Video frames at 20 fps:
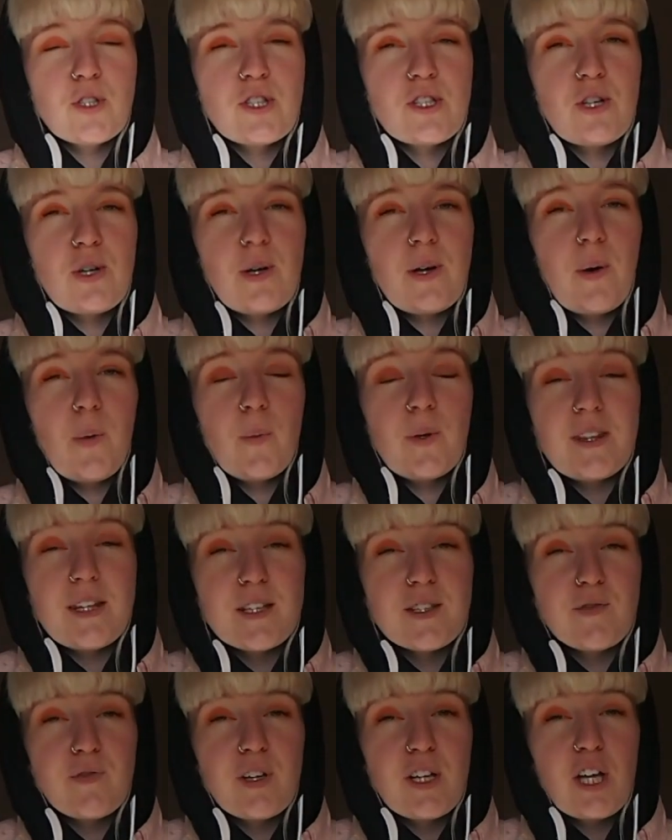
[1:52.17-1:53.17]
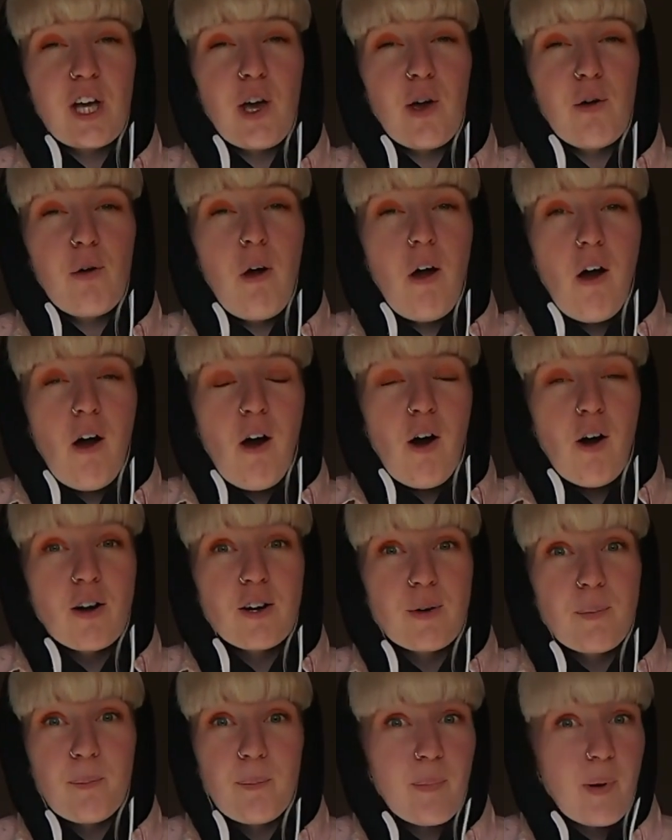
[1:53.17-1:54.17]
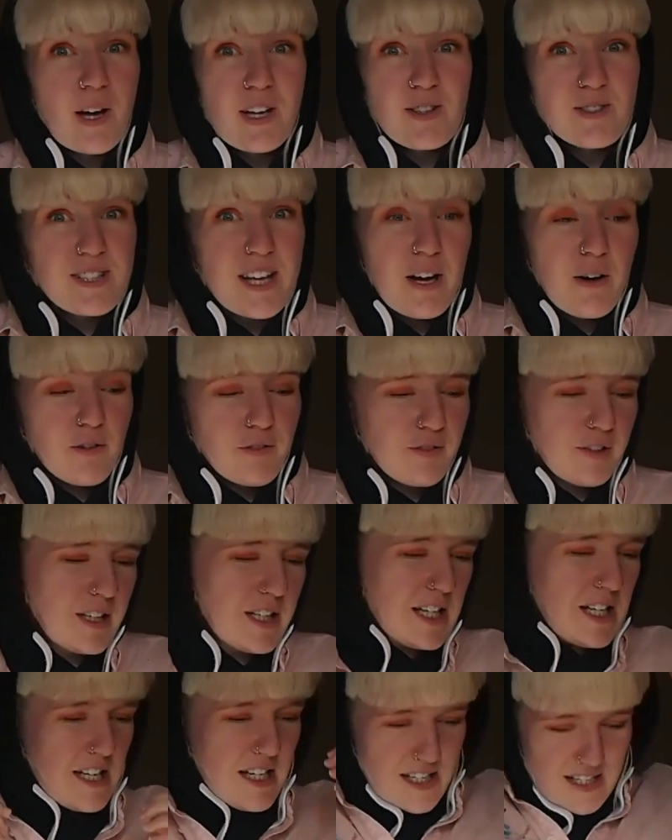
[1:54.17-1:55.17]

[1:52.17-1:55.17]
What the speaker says: to do it with this video by yourself.